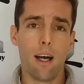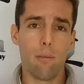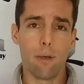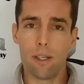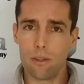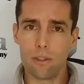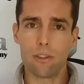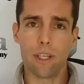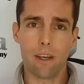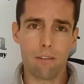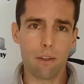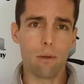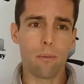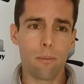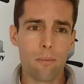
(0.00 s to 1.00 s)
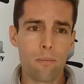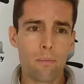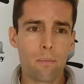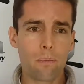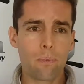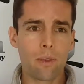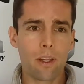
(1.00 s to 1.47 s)
It'll save you.
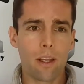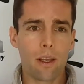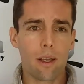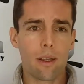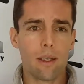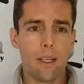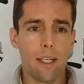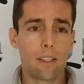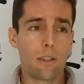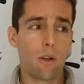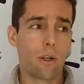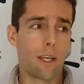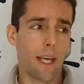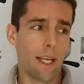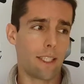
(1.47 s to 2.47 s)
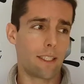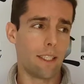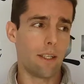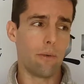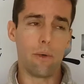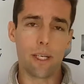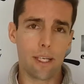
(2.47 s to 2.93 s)
Let's look at
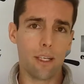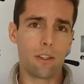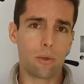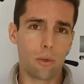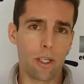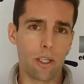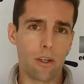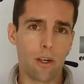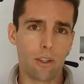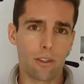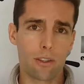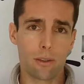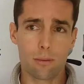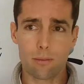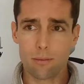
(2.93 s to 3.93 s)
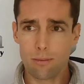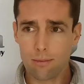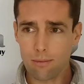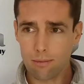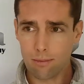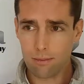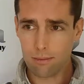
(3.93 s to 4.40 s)
regulatory costs.
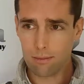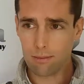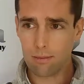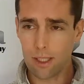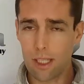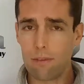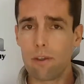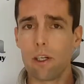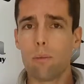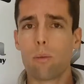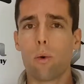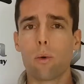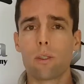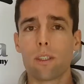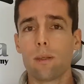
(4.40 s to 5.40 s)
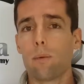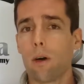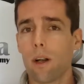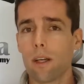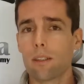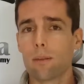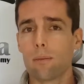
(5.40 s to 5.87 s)
If you're importing a
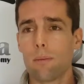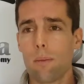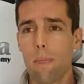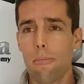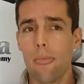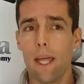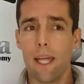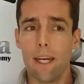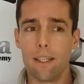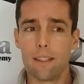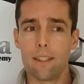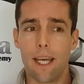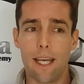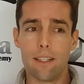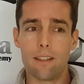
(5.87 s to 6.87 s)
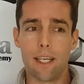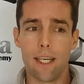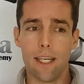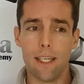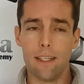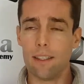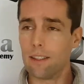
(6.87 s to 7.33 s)
product and it has
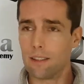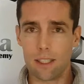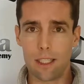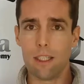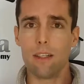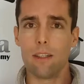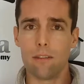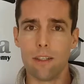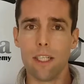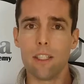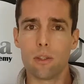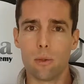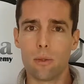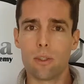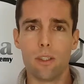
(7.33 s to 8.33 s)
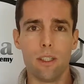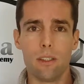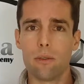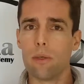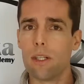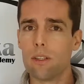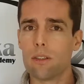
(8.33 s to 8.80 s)
a signal of any sort, you need to
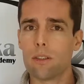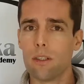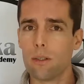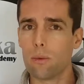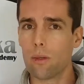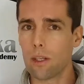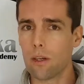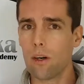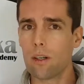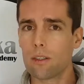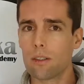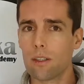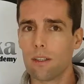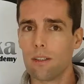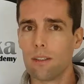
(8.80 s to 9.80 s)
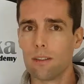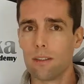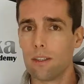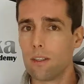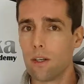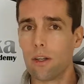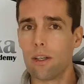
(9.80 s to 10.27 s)
register it with ICASA. Did
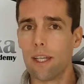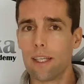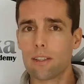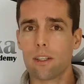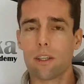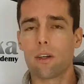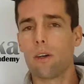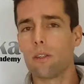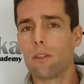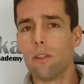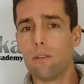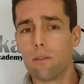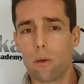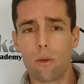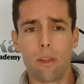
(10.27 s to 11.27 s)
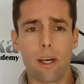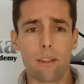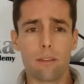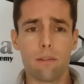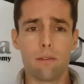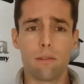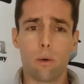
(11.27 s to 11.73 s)
you know that that's going to cost you
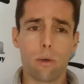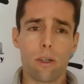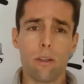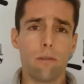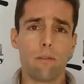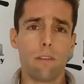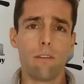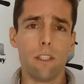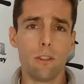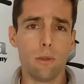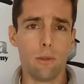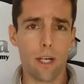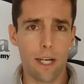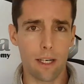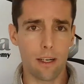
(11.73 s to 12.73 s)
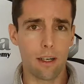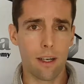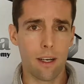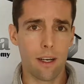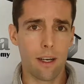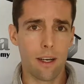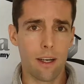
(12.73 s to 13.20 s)
4,452 Rand?
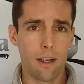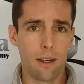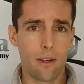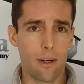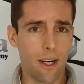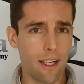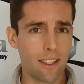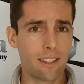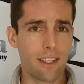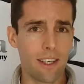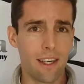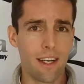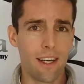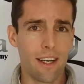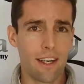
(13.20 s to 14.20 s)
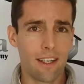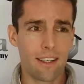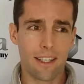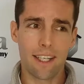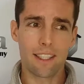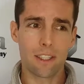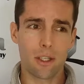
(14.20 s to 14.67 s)
Right?
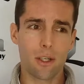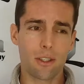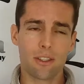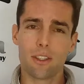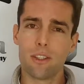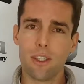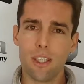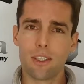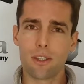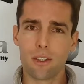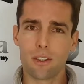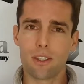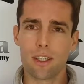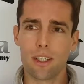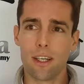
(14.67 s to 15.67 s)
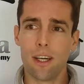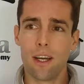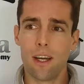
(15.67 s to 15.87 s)
Now that's a cost that you need to consider.